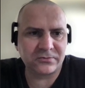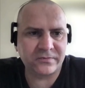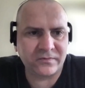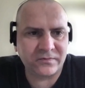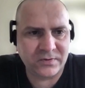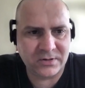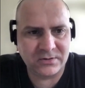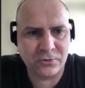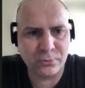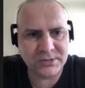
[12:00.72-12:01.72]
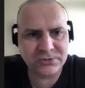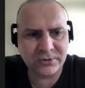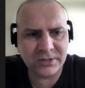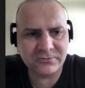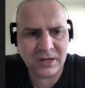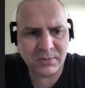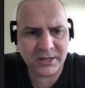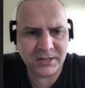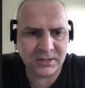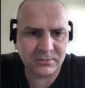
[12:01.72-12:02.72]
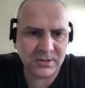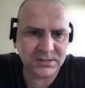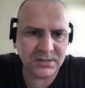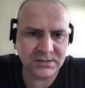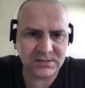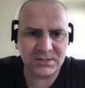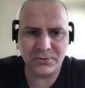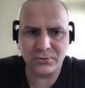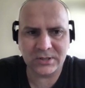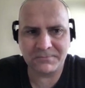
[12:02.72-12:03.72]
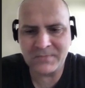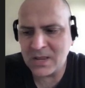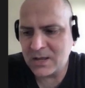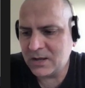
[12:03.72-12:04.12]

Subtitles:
one of open scaling library and another is Nioka.